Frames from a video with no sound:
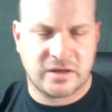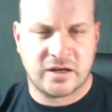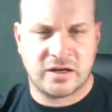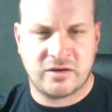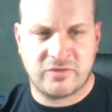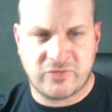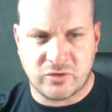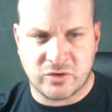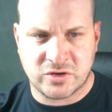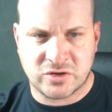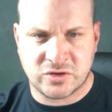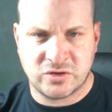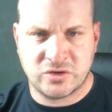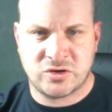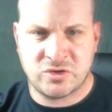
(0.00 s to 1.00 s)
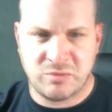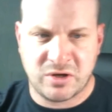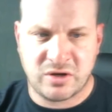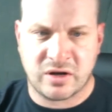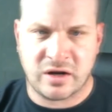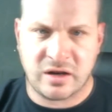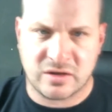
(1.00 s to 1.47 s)
Enforcer, you should be
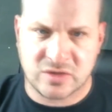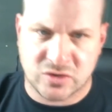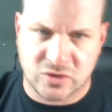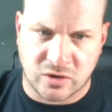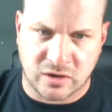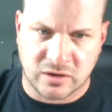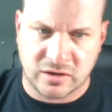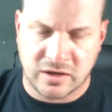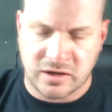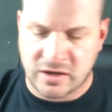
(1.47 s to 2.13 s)
good at Assault.